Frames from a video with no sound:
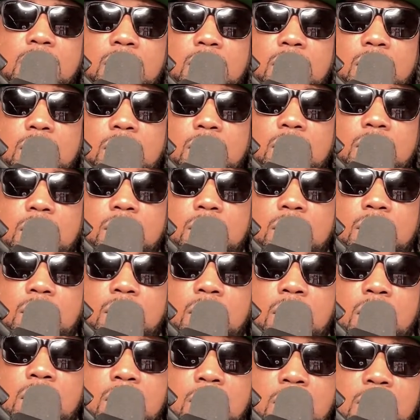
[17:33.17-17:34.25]
You can go over the
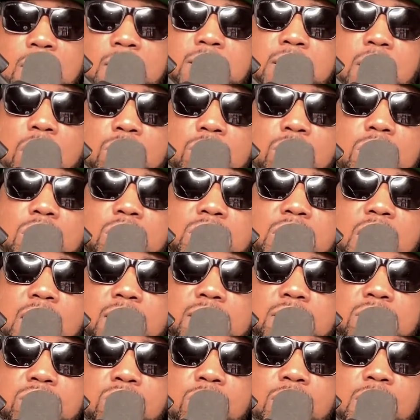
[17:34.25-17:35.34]
cap. So you can
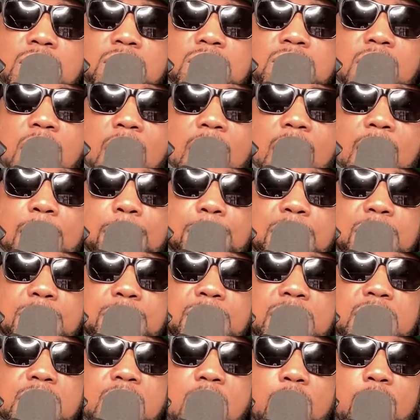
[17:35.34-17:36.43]
just you can sign
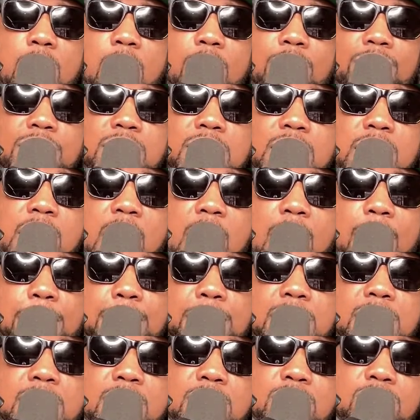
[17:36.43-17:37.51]
people and go over the cap,
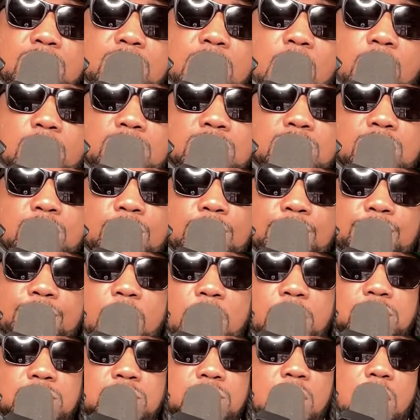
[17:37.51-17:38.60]
and then you know June
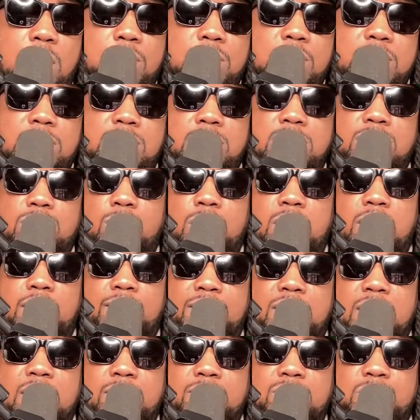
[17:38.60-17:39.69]
first you're gonna get your twelve
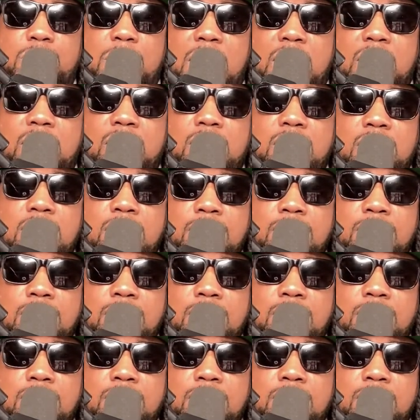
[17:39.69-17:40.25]
M's back.